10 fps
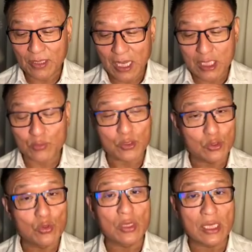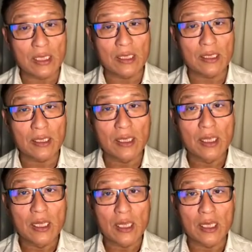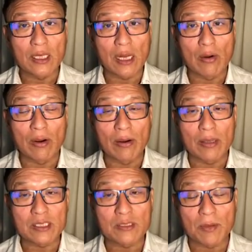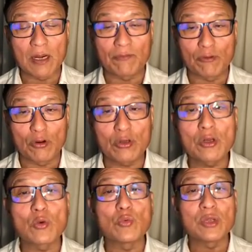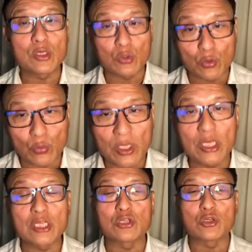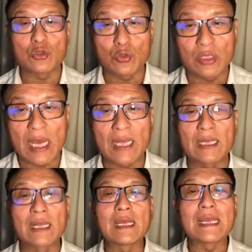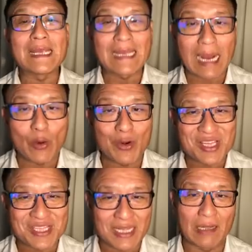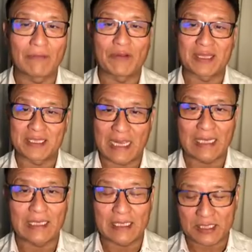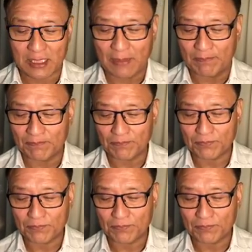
As we do in in our smartphone, we do we need to do that in ourself exactly the same.